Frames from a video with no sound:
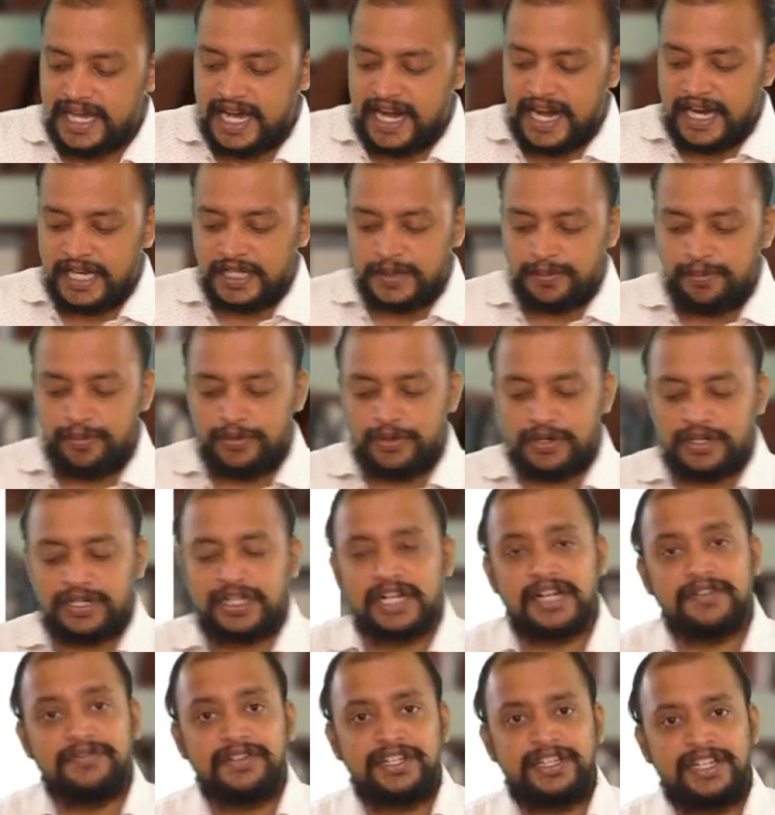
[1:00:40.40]

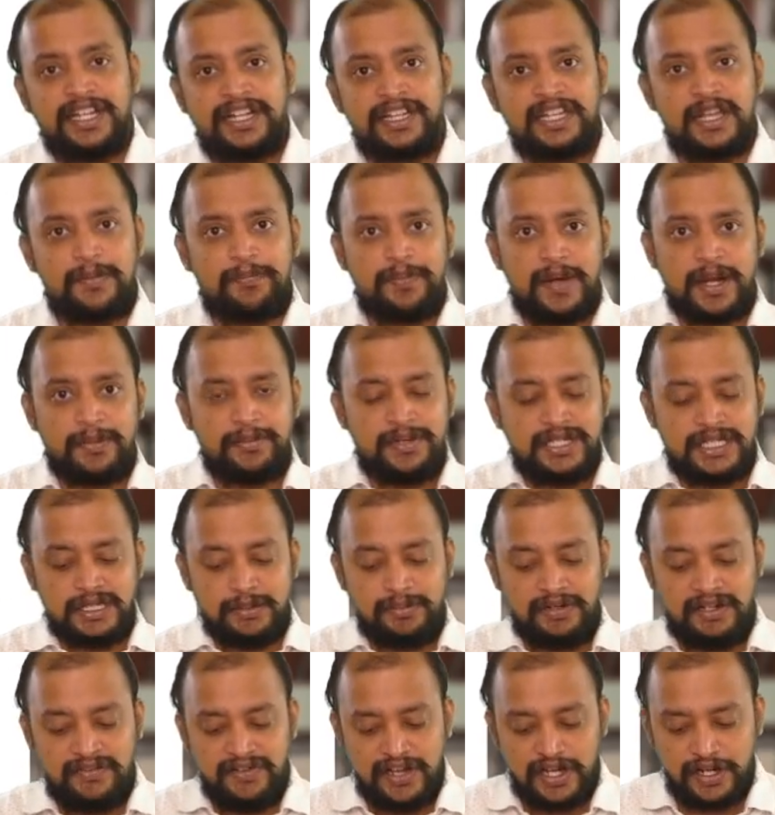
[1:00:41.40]
exported within the
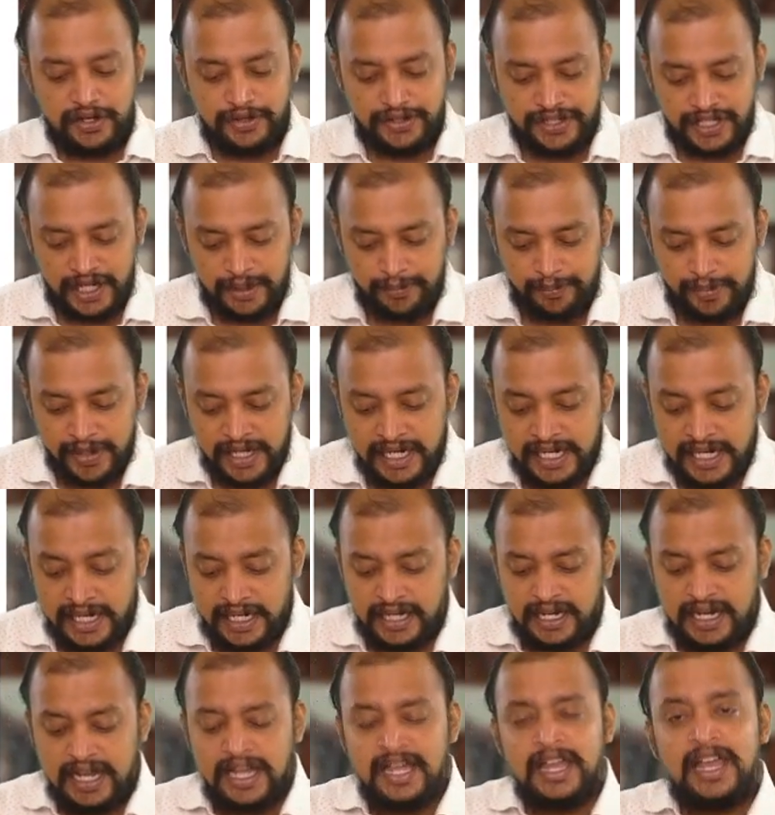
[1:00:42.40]
permissible warehousing
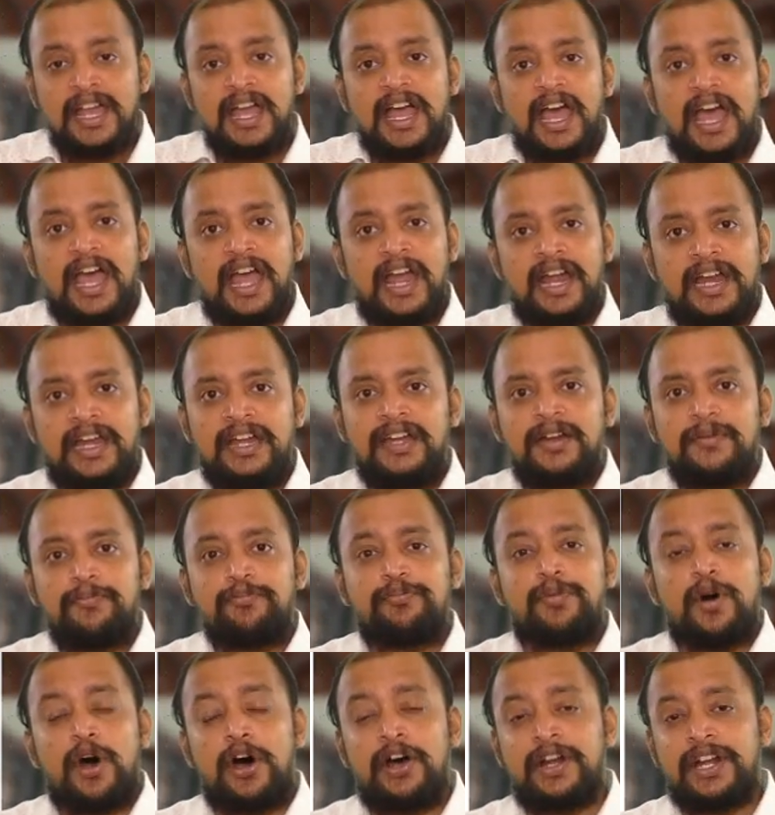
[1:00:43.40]
period
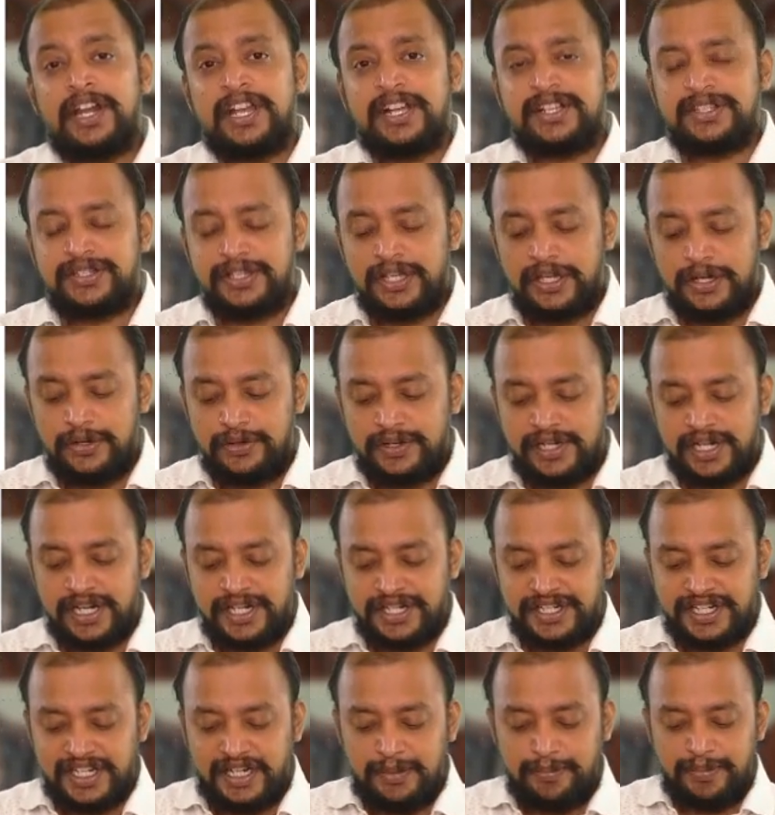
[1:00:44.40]
and bond
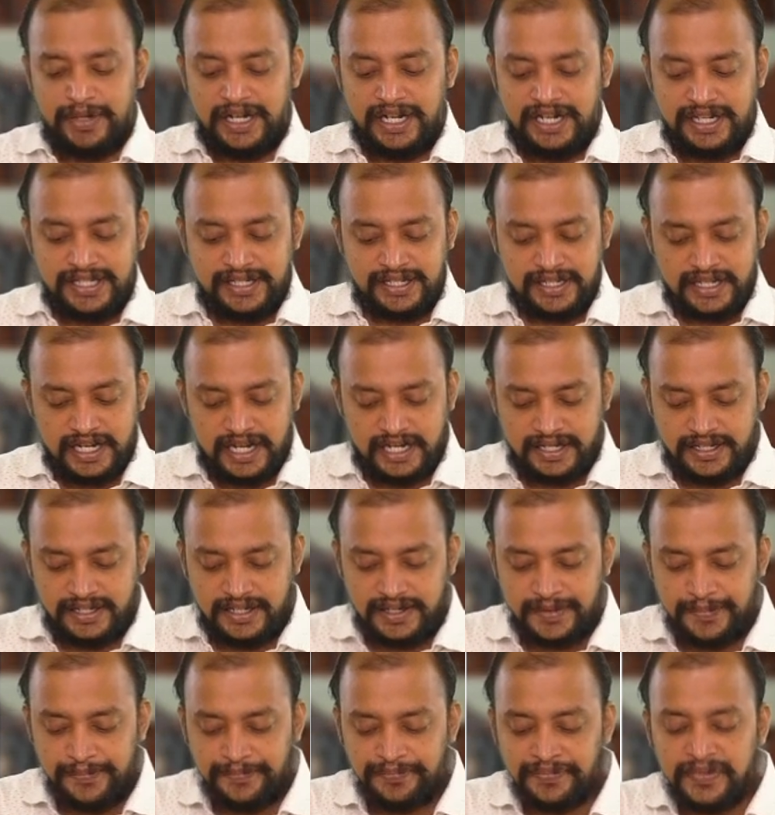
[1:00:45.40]
executed shall be discharged.